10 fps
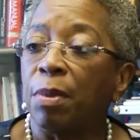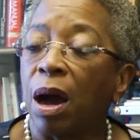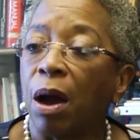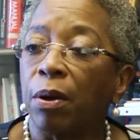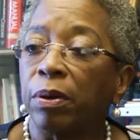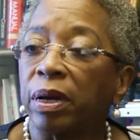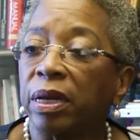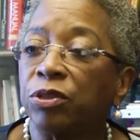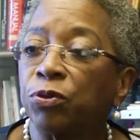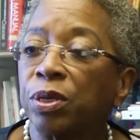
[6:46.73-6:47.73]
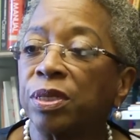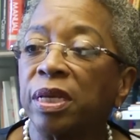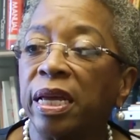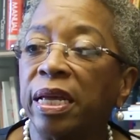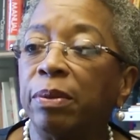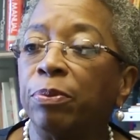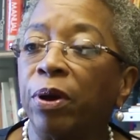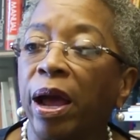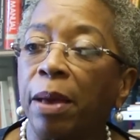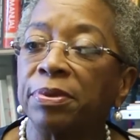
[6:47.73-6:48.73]
Our interest in
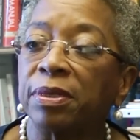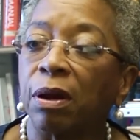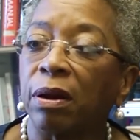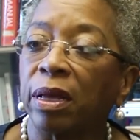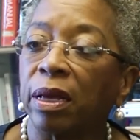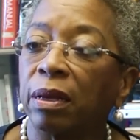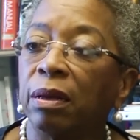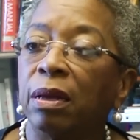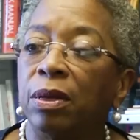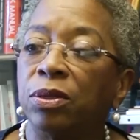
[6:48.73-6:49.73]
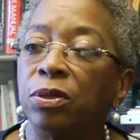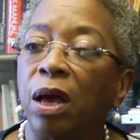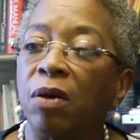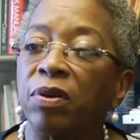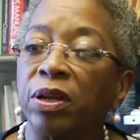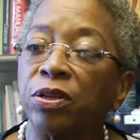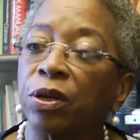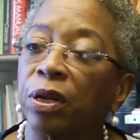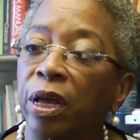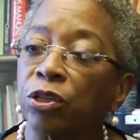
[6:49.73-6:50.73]
perhaps starting to have an
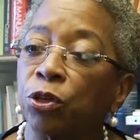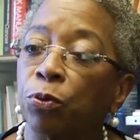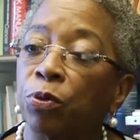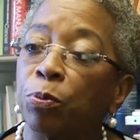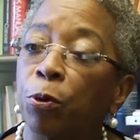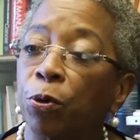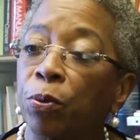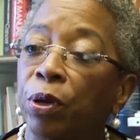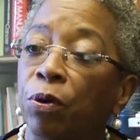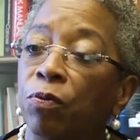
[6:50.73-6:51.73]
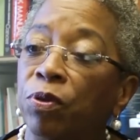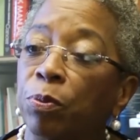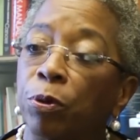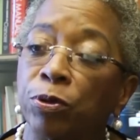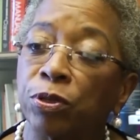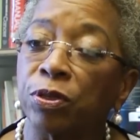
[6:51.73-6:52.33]
interconnection with Puerto Rico for the purchase